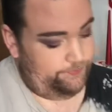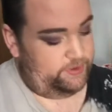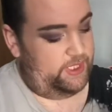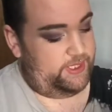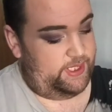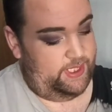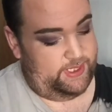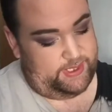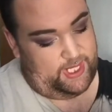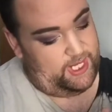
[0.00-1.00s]
This
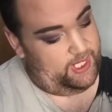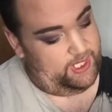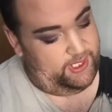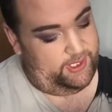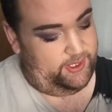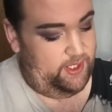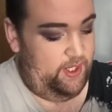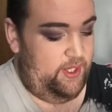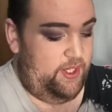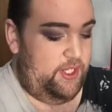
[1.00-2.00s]
is a
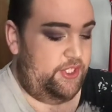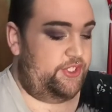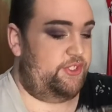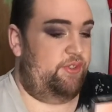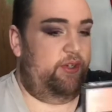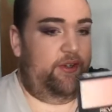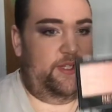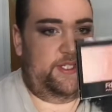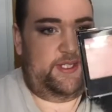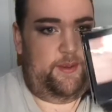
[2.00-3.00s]
Sunlight